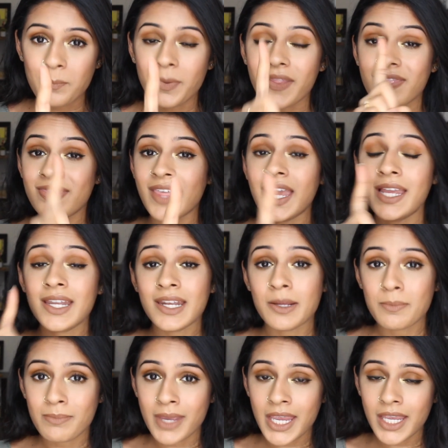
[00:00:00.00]
but they
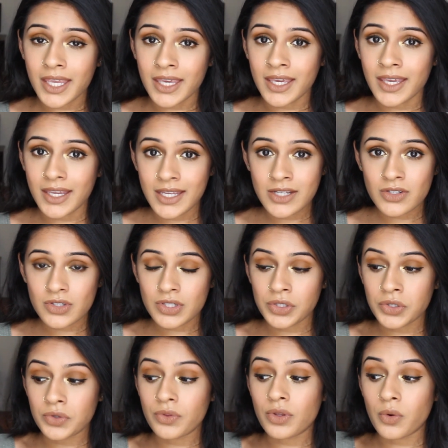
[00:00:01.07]
didn't make it
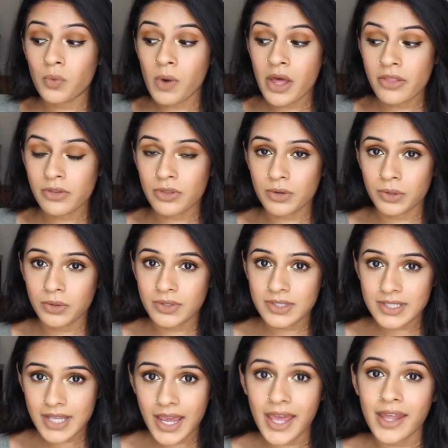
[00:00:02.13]
into the 1 through
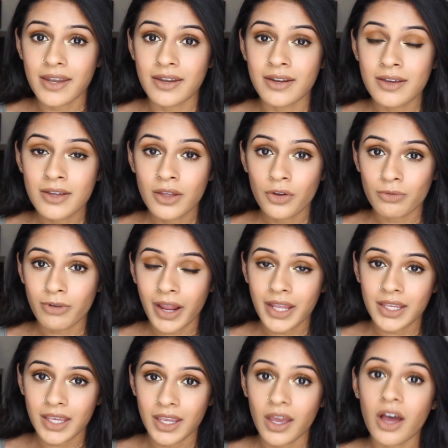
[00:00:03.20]
10
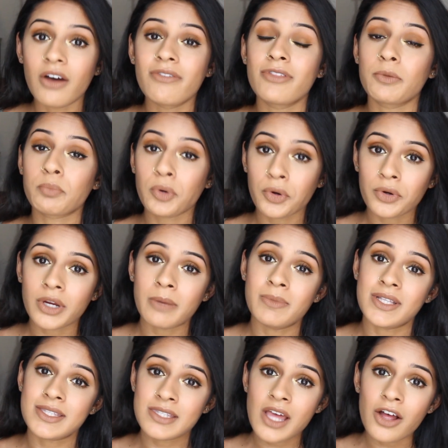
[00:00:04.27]
ranking of the program
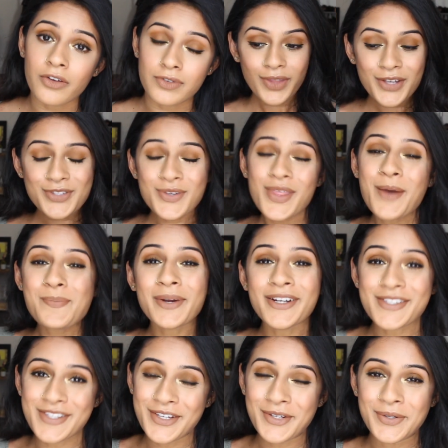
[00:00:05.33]
itself. So that
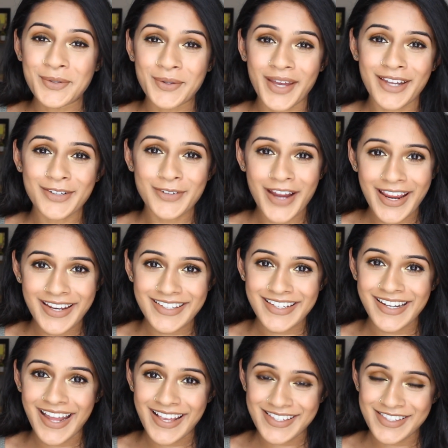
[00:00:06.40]
person who had ranked
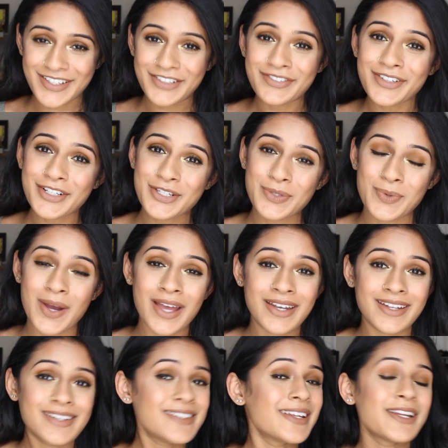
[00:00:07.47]
it as their first
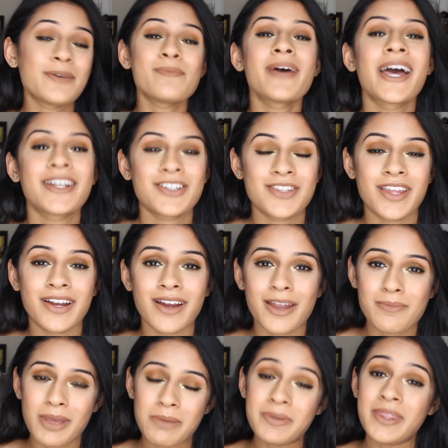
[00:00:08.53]
one didn't match there,
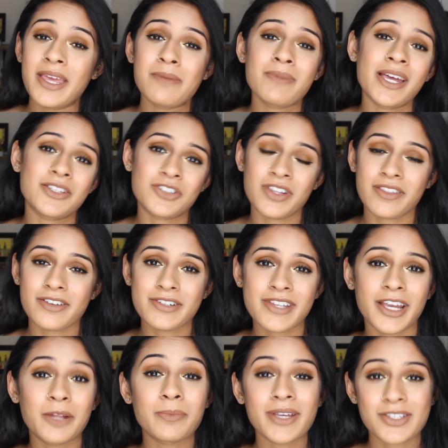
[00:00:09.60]
and maybe they matched at their
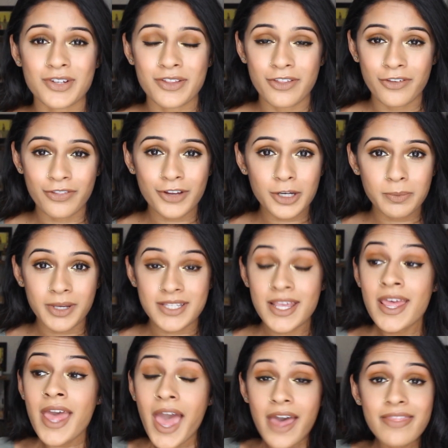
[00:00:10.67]
second place or their third place,
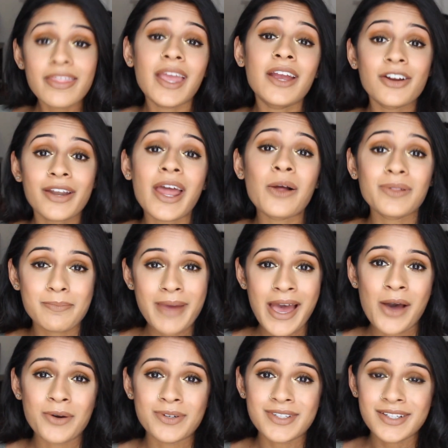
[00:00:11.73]
and they are now
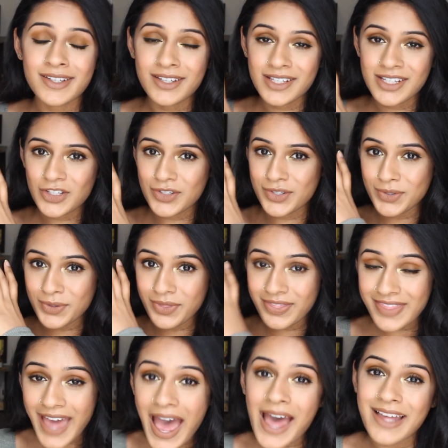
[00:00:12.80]
bound to
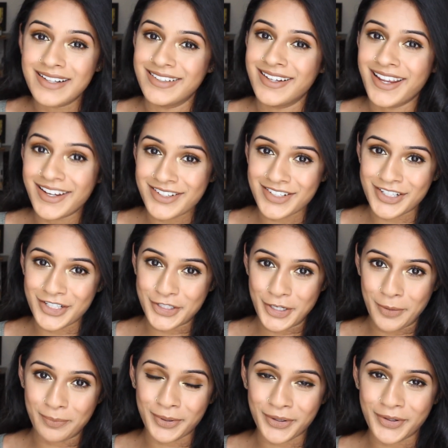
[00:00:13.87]
that
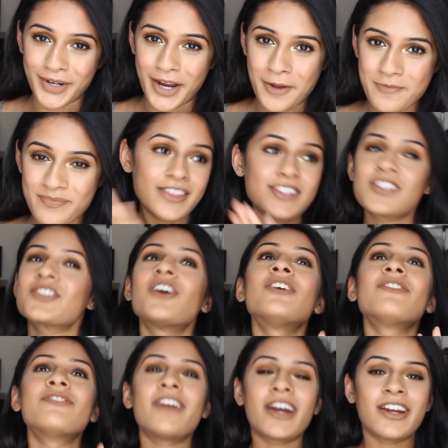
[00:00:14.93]
internship program. This is
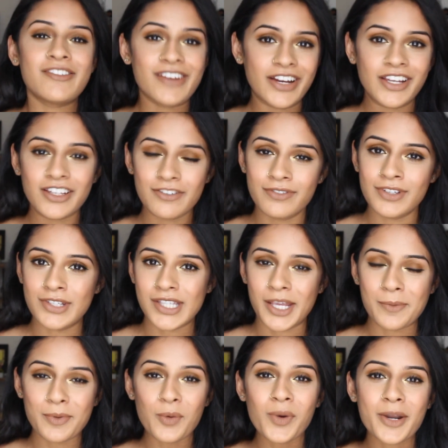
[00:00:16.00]
all very, very
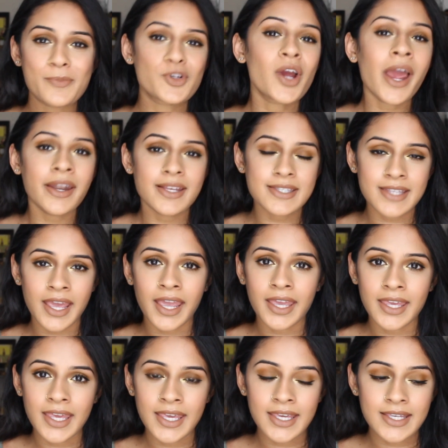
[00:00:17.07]
confusing, but what I'm trying to
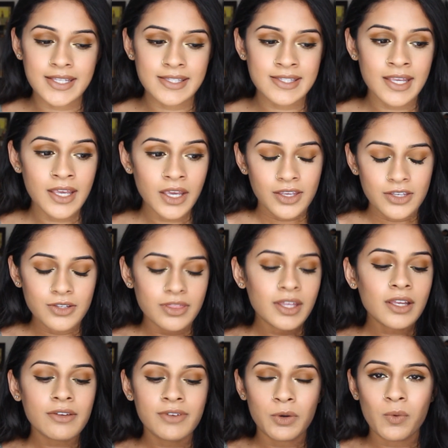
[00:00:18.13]
say is you
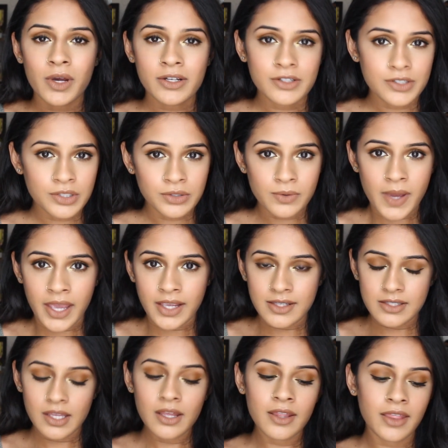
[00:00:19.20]
think of it one or two
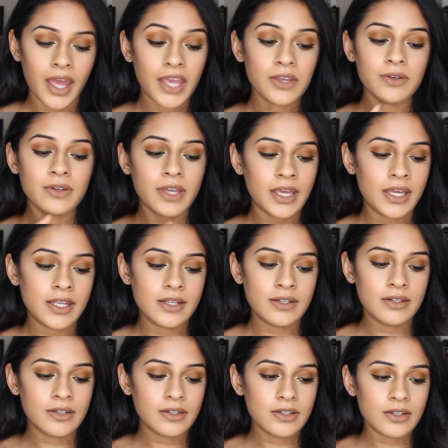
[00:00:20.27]
ways, that you
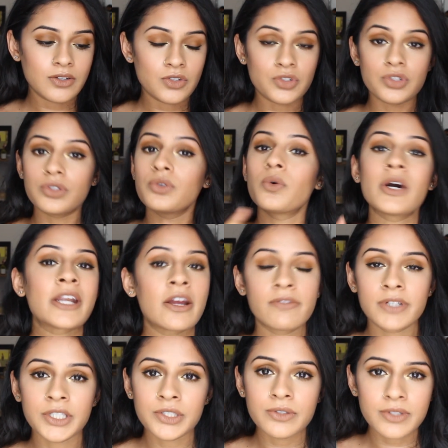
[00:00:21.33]
can do
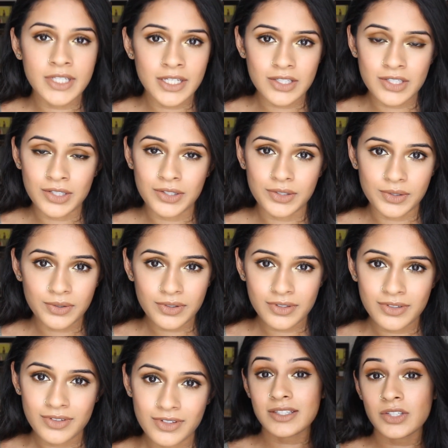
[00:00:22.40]
whatever you need to
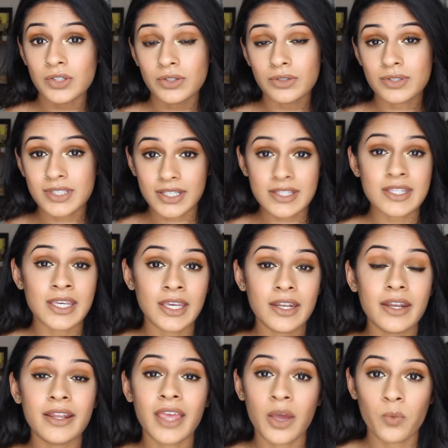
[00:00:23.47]

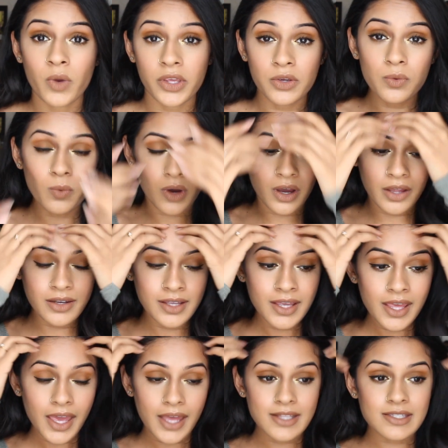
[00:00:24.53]
succeed and get what you want,
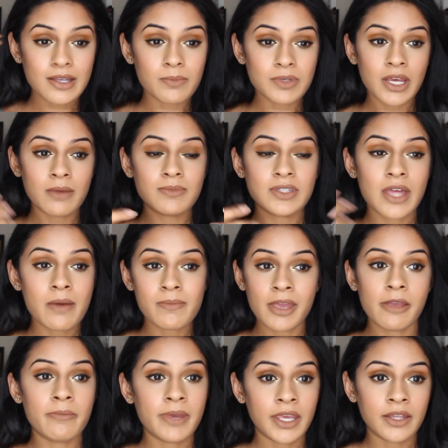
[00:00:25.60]
and sometimes that
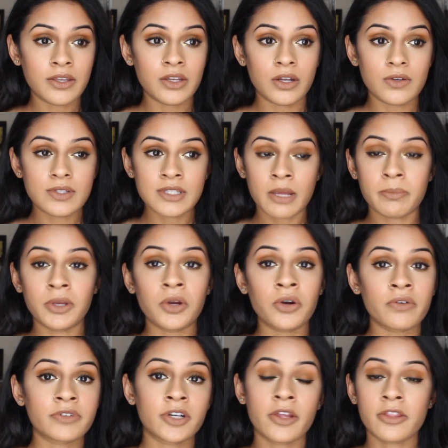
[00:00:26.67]
may mean, you know, stepping
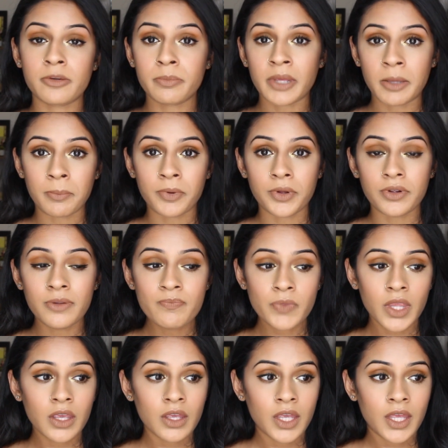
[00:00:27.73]
over other people,
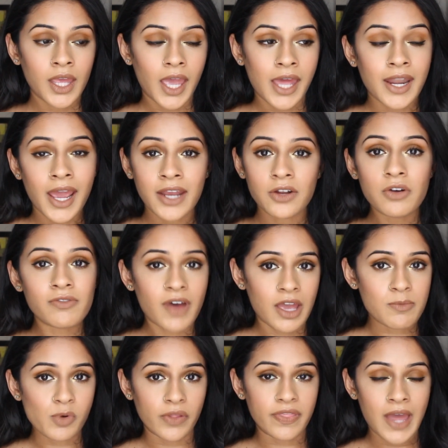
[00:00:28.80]
and I don't
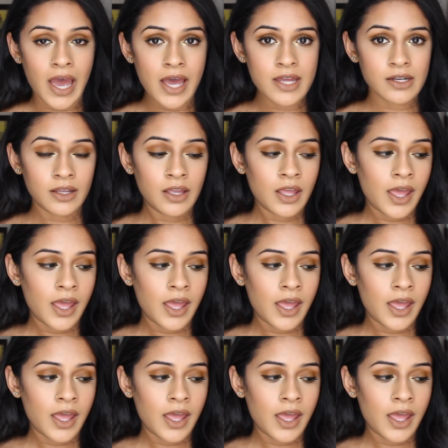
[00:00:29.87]
vibe with that.